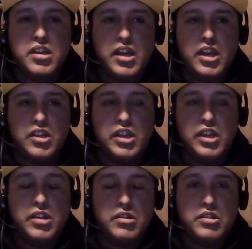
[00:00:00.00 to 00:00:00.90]
I
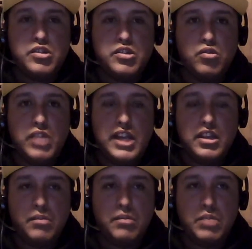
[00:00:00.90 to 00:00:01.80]
think you saw that
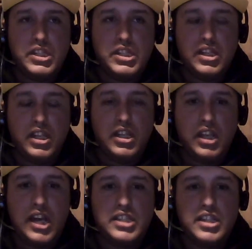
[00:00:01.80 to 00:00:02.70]
particularly in the
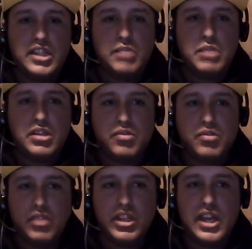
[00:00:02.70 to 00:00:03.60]
last 10 minutes
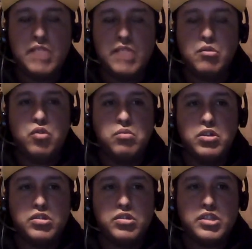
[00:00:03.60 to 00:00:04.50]
when the dam wall
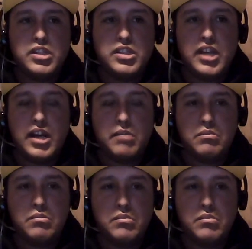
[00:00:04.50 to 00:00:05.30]
burst, and